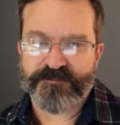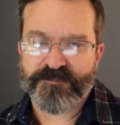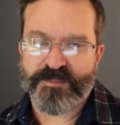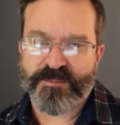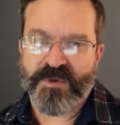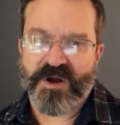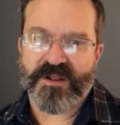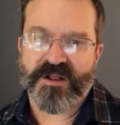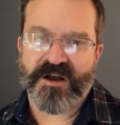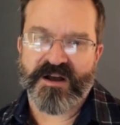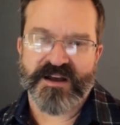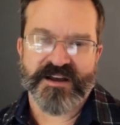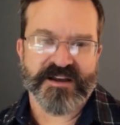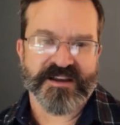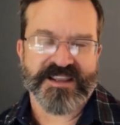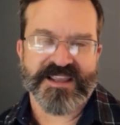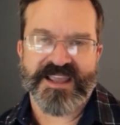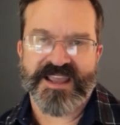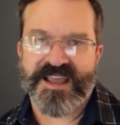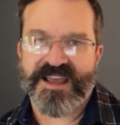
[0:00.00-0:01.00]

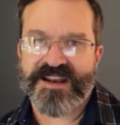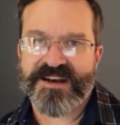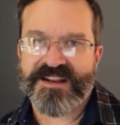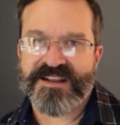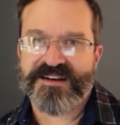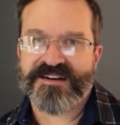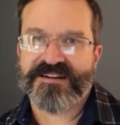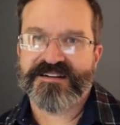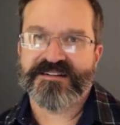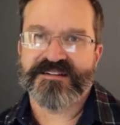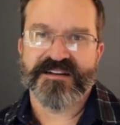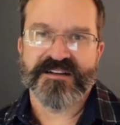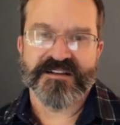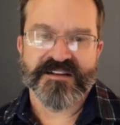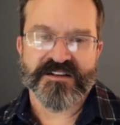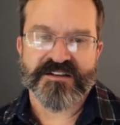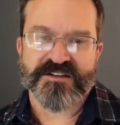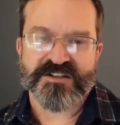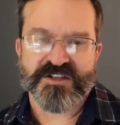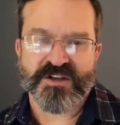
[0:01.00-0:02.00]
Canon,
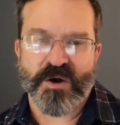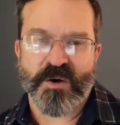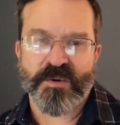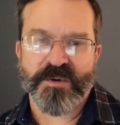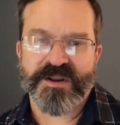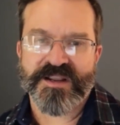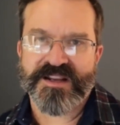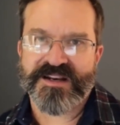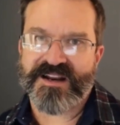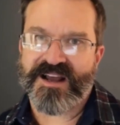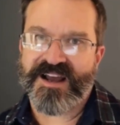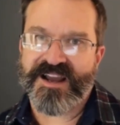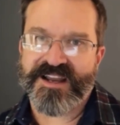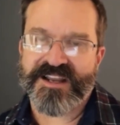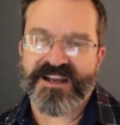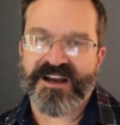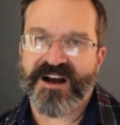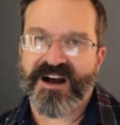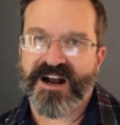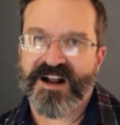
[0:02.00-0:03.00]
Sony,
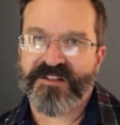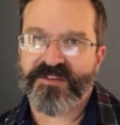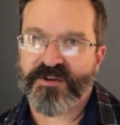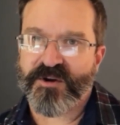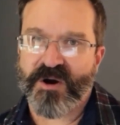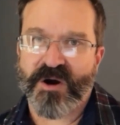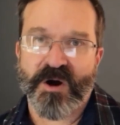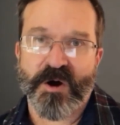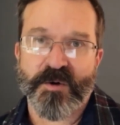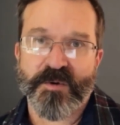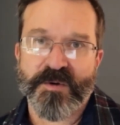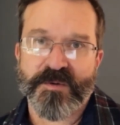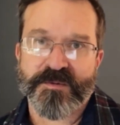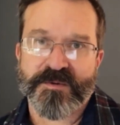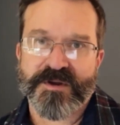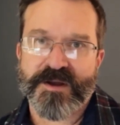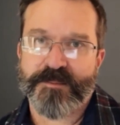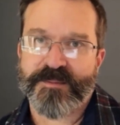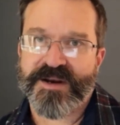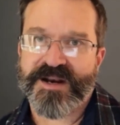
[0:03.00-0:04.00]
Nikon, they're all
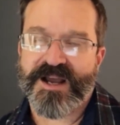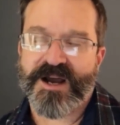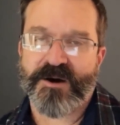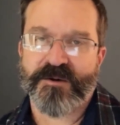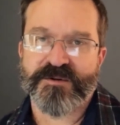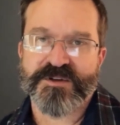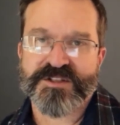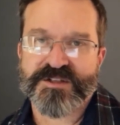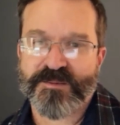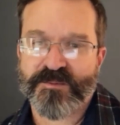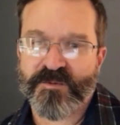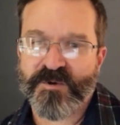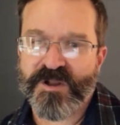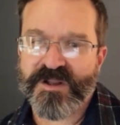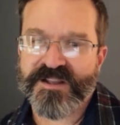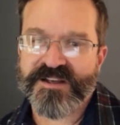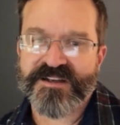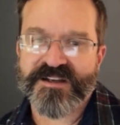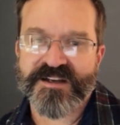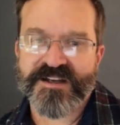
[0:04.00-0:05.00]
coming out with some really good